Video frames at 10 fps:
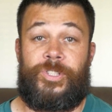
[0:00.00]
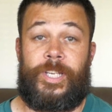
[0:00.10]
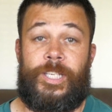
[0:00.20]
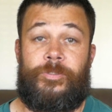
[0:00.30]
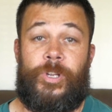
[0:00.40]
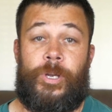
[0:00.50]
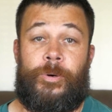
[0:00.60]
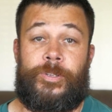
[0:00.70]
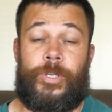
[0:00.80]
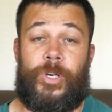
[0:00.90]
today's video, I
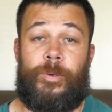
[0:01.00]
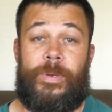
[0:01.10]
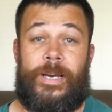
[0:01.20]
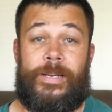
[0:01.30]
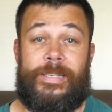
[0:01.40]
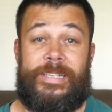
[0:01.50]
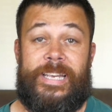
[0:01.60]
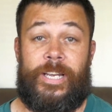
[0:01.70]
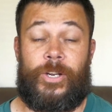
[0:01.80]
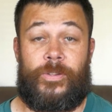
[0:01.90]
want to talk about
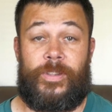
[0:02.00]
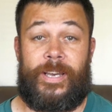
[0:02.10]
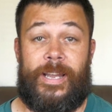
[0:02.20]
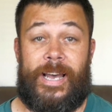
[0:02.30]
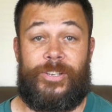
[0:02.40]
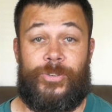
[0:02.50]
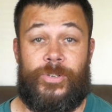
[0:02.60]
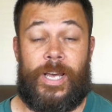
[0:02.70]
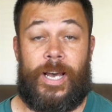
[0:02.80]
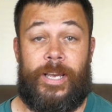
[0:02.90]
gear that I do
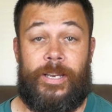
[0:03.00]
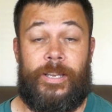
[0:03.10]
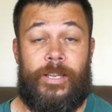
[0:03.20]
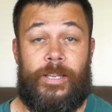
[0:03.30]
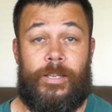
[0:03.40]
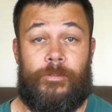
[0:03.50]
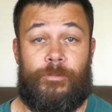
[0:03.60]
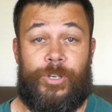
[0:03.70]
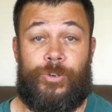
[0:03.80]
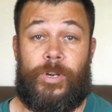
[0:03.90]
not
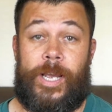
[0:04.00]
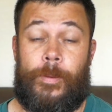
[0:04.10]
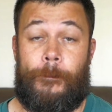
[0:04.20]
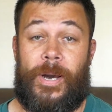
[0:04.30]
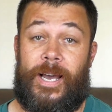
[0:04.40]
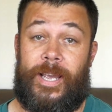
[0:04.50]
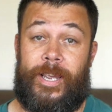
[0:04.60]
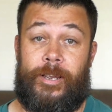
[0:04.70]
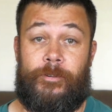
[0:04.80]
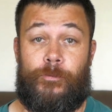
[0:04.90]
regret
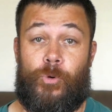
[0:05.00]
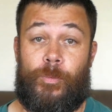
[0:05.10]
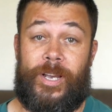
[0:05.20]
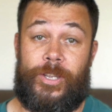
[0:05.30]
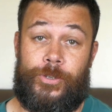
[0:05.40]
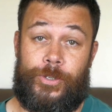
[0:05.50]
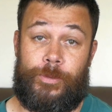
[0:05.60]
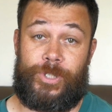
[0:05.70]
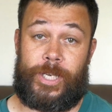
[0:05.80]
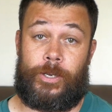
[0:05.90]
buying for my
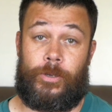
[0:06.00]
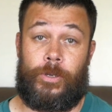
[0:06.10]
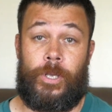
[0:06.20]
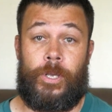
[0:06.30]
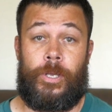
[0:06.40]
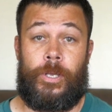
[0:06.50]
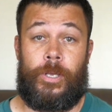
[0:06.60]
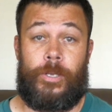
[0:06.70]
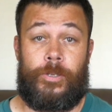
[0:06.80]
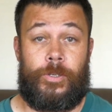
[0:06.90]
YouTube channel.
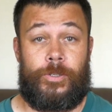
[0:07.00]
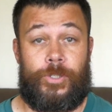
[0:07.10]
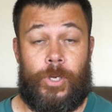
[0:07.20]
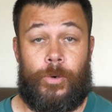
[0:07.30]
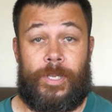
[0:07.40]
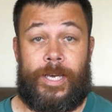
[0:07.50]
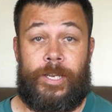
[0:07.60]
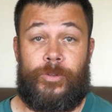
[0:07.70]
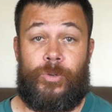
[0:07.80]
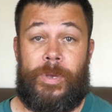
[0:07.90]
So a lot
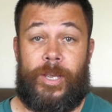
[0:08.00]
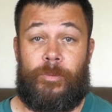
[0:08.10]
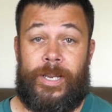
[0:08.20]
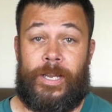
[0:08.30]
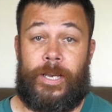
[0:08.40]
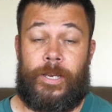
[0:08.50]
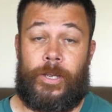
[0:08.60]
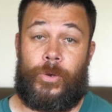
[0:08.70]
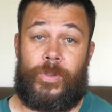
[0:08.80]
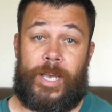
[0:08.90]
of you may or may not
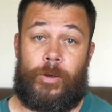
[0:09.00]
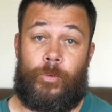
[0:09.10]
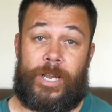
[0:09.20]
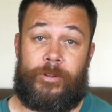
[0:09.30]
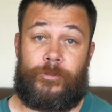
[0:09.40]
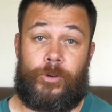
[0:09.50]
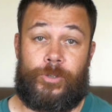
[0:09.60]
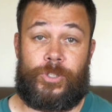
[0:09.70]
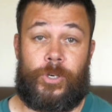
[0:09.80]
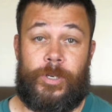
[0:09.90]
know that when I
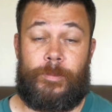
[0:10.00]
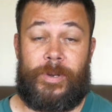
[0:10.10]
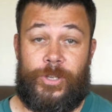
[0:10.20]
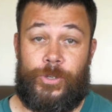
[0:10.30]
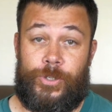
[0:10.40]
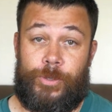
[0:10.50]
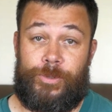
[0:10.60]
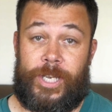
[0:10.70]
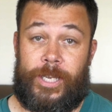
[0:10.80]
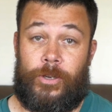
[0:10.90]
first started my YouTube
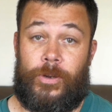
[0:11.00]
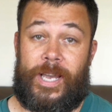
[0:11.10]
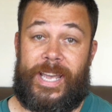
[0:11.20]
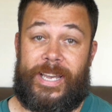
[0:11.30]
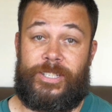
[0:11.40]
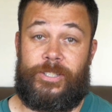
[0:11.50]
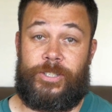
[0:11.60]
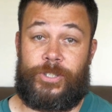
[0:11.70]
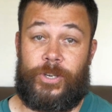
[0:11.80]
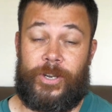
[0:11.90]
channel, I
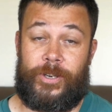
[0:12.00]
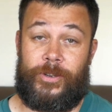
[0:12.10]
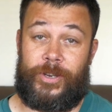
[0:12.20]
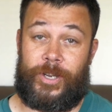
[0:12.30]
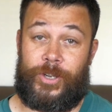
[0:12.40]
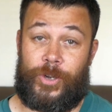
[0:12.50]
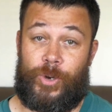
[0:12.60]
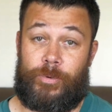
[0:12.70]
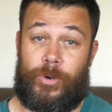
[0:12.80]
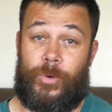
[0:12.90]
actually started on a
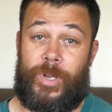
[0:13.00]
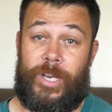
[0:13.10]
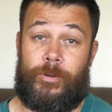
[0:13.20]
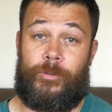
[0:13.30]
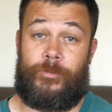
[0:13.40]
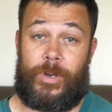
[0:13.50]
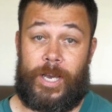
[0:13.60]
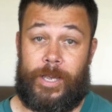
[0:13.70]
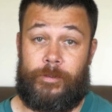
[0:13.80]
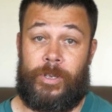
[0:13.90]
GoPro Hero
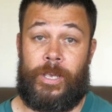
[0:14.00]
5.